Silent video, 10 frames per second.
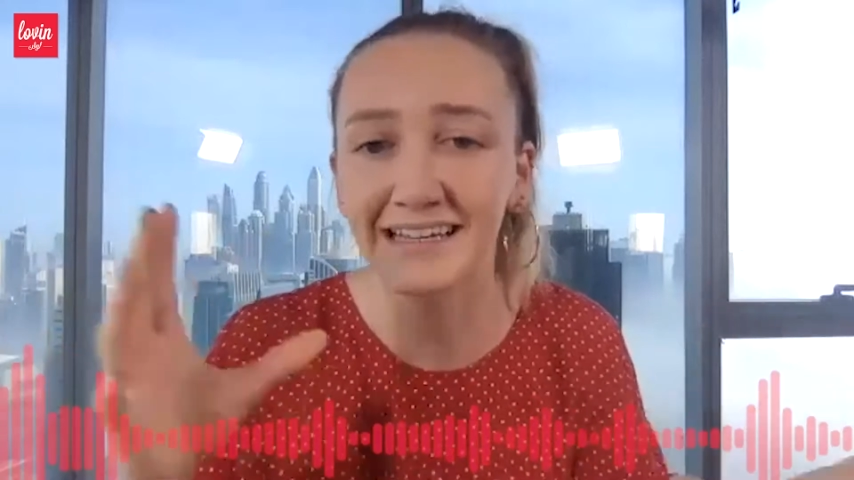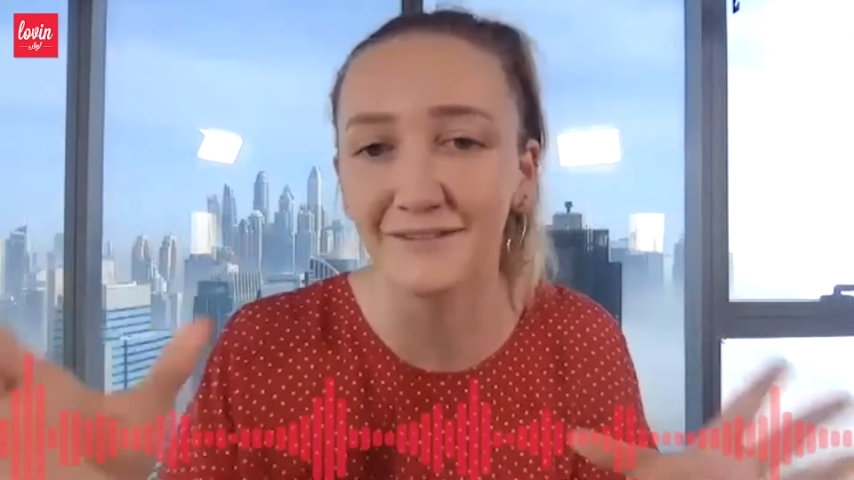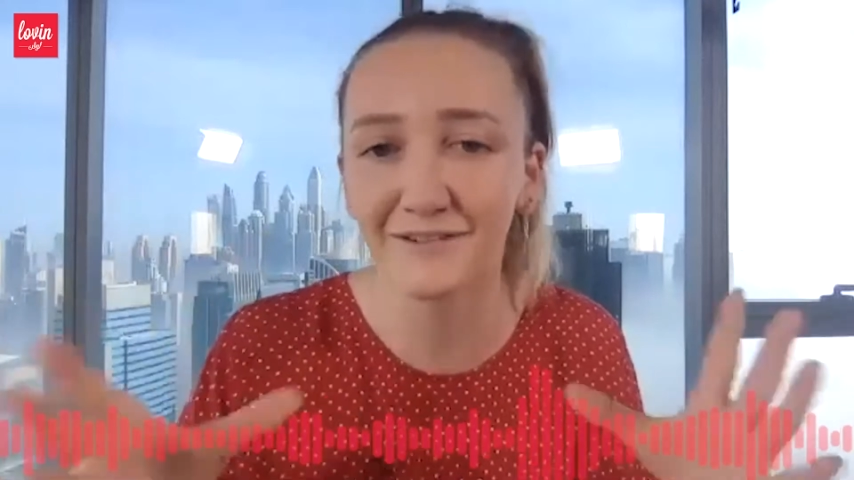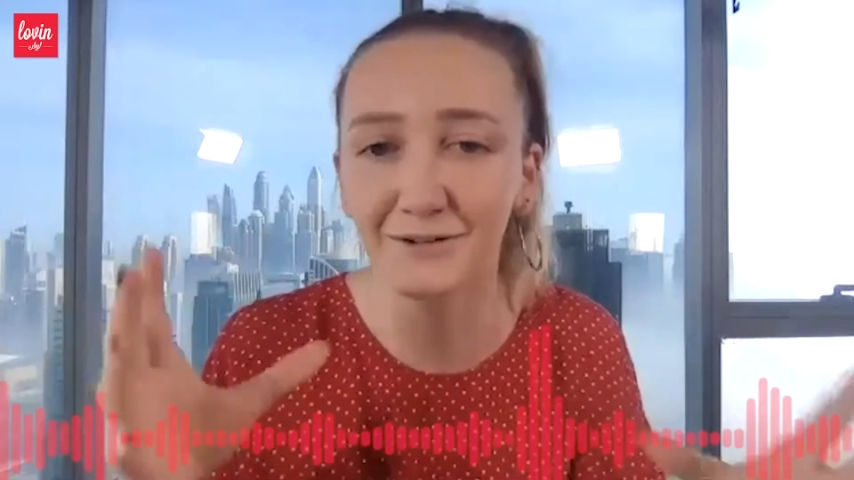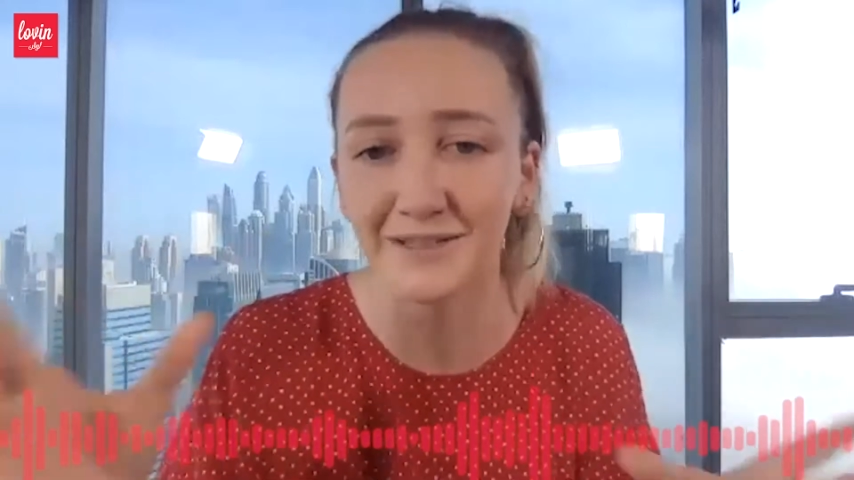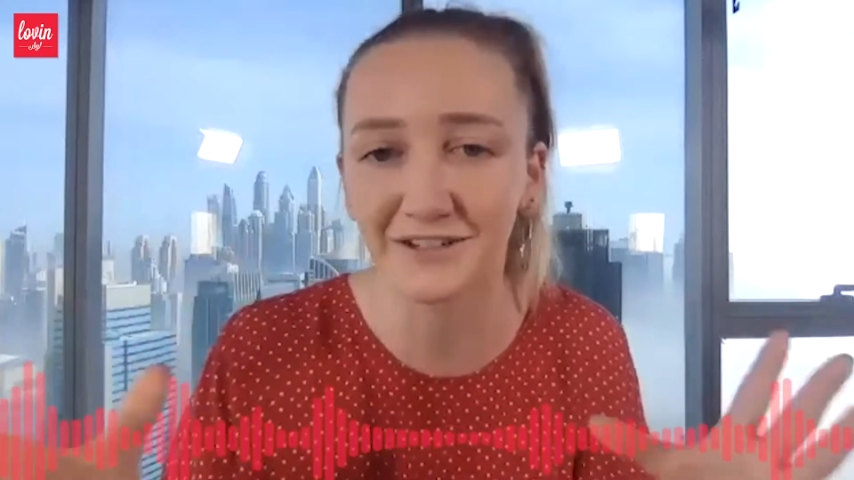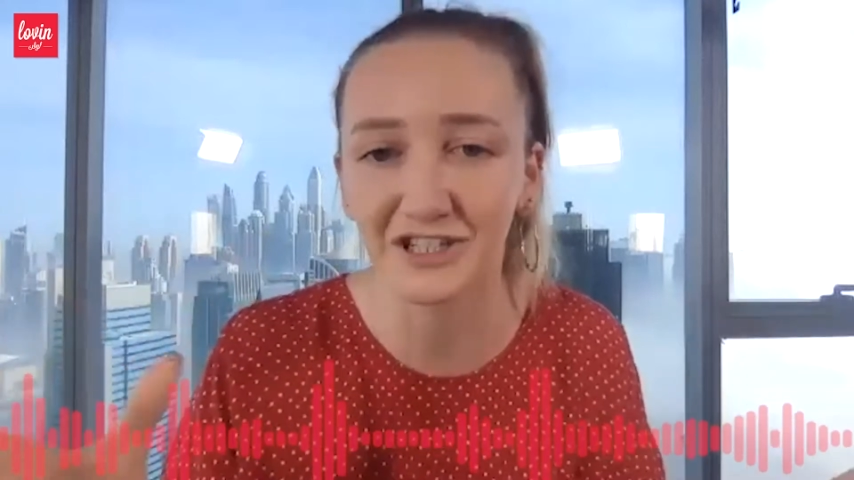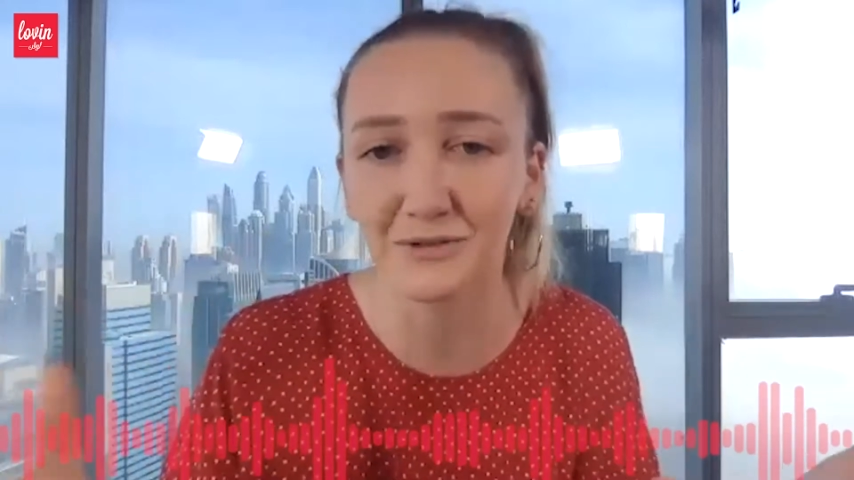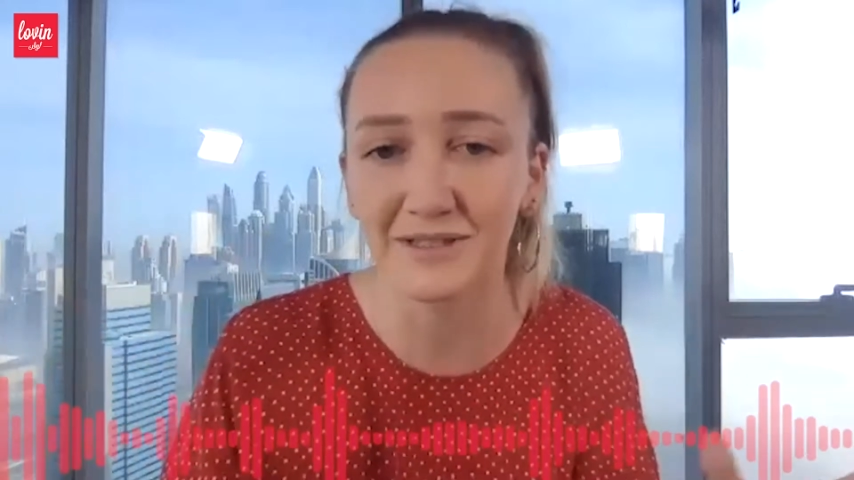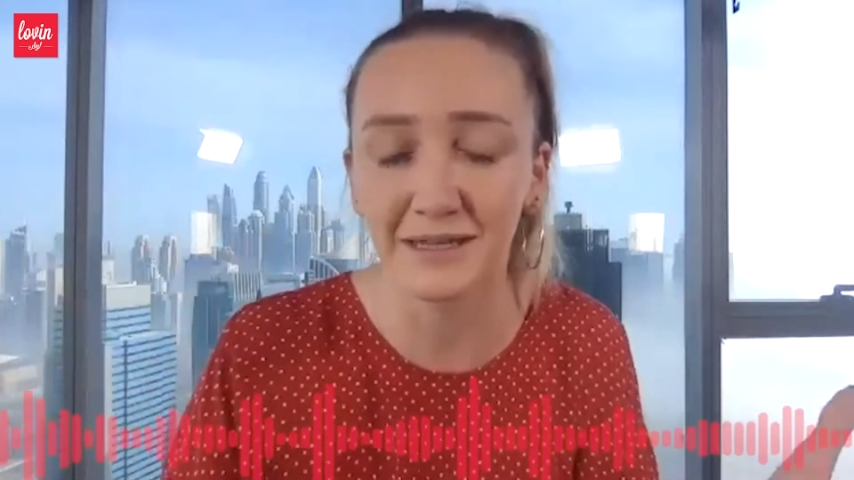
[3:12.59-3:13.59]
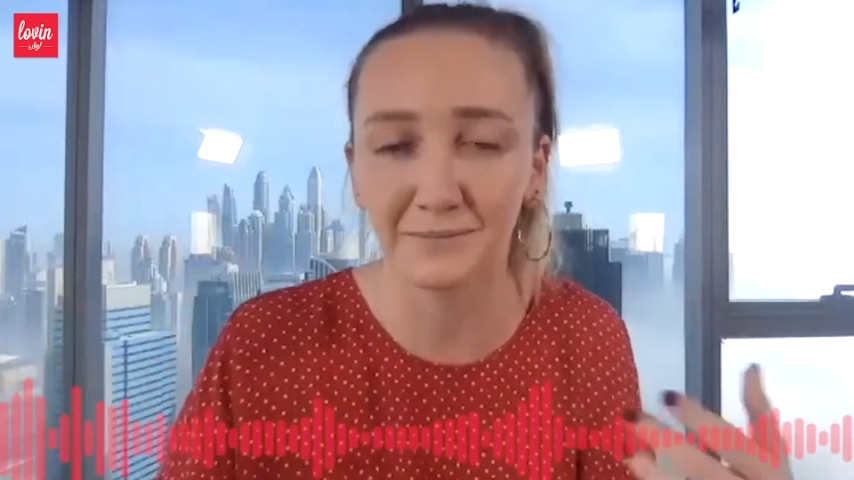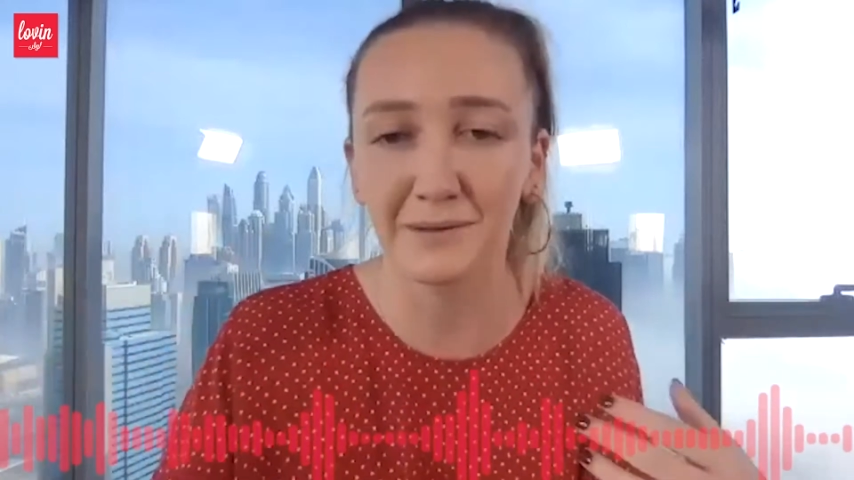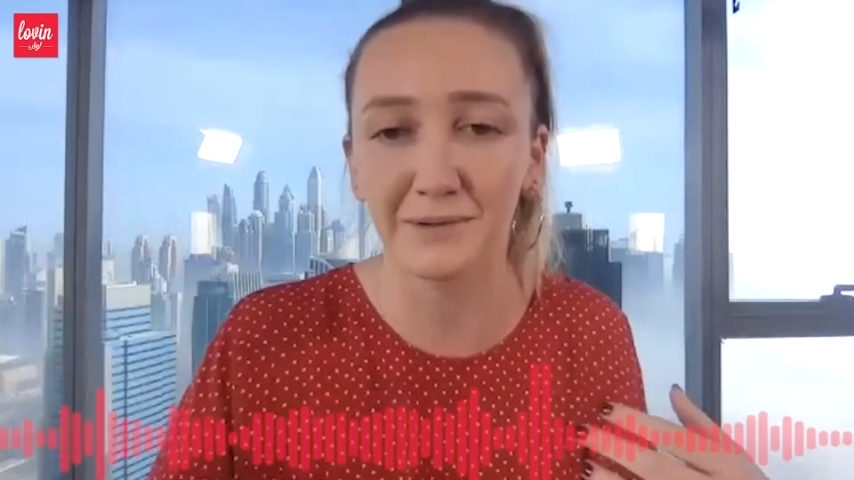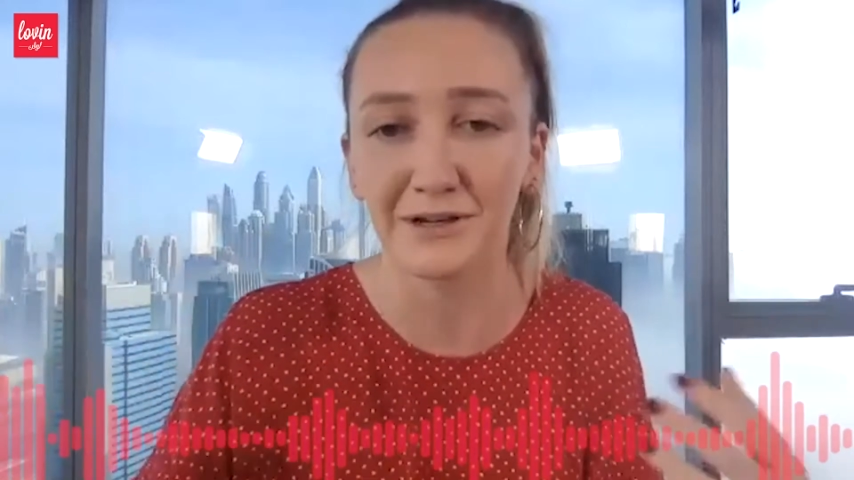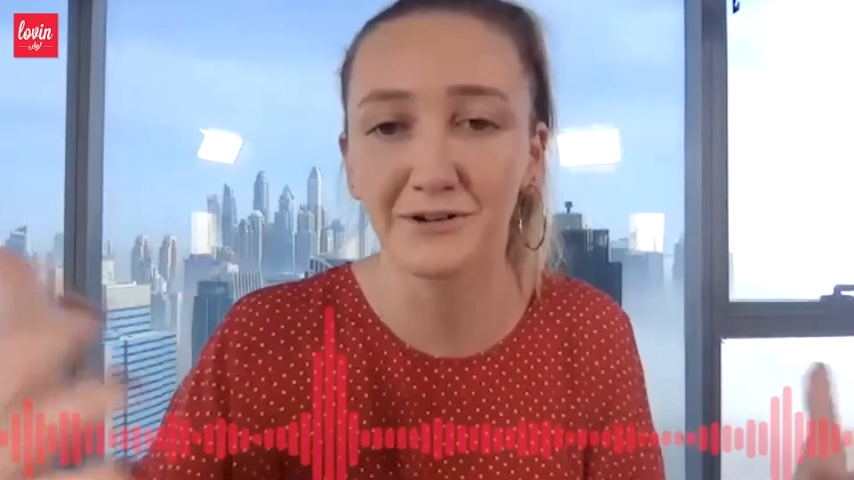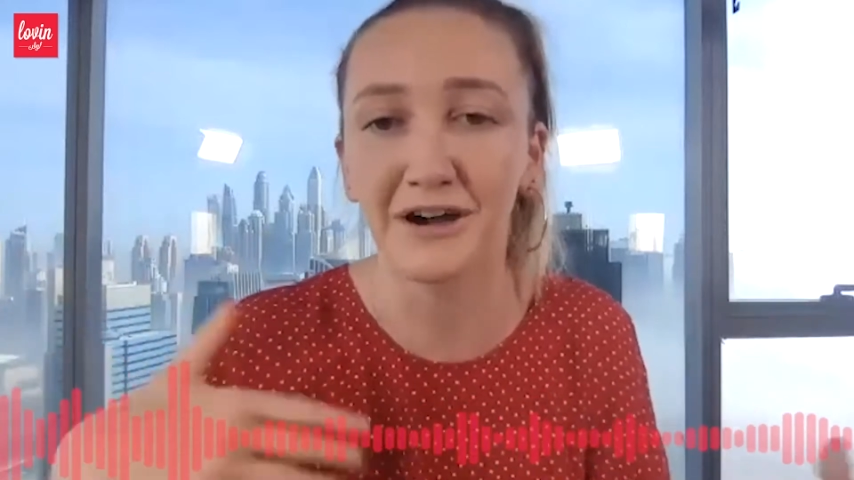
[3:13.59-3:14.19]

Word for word: influencer shoots that people who are